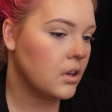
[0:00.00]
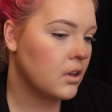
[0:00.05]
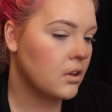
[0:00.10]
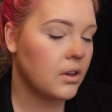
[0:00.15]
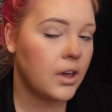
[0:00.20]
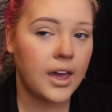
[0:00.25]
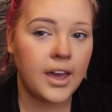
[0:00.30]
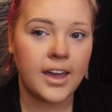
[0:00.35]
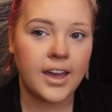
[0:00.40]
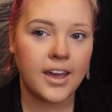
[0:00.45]

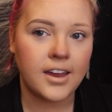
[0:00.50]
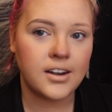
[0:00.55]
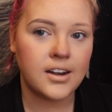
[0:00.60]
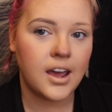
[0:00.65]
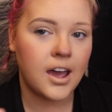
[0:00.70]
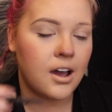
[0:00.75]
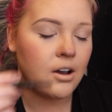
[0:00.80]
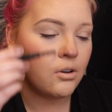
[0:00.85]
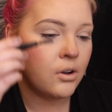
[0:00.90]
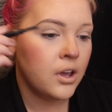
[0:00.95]
Okay, and
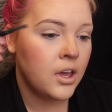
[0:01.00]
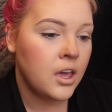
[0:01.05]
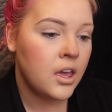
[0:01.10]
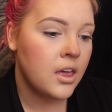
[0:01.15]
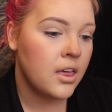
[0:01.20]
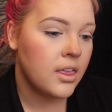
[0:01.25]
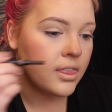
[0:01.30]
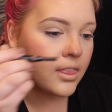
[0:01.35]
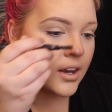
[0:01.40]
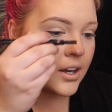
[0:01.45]
now
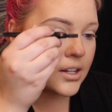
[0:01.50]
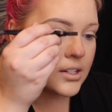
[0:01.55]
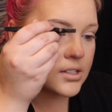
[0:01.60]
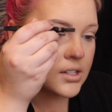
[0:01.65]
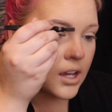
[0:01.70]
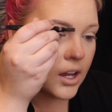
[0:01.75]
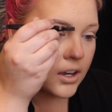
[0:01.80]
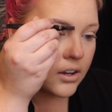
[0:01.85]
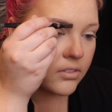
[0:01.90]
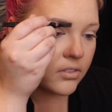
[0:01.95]
that it's
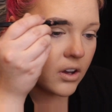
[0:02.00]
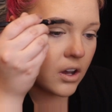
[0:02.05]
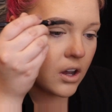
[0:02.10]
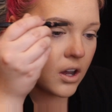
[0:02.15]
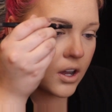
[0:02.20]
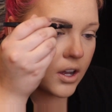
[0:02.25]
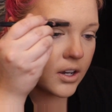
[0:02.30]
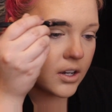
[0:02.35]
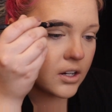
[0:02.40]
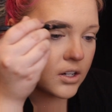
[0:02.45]
kind of
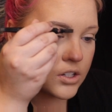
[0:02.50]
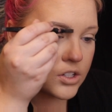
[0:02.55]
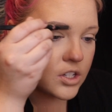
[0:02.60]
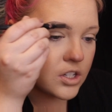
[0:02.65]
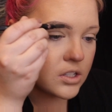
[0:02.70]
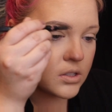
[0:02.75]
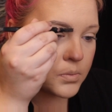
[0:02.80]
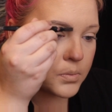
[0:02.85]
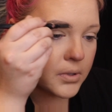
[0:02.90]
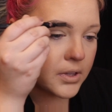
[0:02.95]
on,
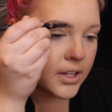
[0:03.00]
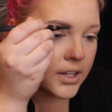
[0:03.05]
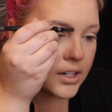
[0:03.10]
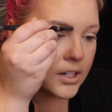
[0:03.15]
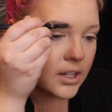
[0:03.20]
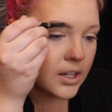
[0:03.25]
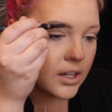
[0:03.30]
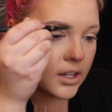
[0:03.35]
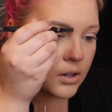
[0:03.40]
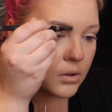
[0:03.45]
just blend
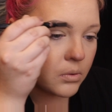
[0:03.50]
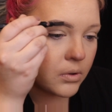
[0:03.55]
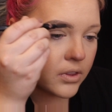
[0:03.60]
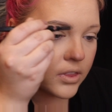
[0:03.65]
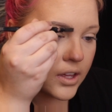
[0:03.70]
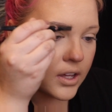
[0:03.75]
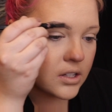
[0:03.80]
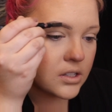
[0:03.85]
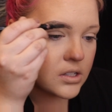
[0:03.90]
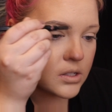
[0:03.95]
it in with
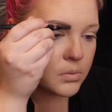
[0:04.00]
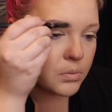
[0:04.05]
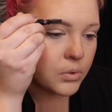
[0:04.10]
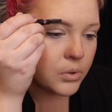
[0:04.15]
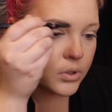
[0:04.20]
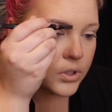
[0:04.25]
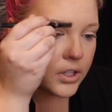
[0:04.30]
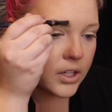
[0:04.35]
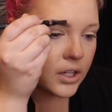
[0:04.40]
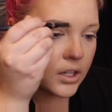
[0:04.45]
that
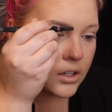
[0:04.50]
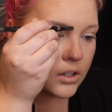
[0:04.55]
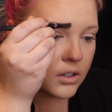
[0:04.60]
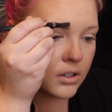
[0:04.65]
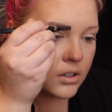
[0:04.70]
spoolie.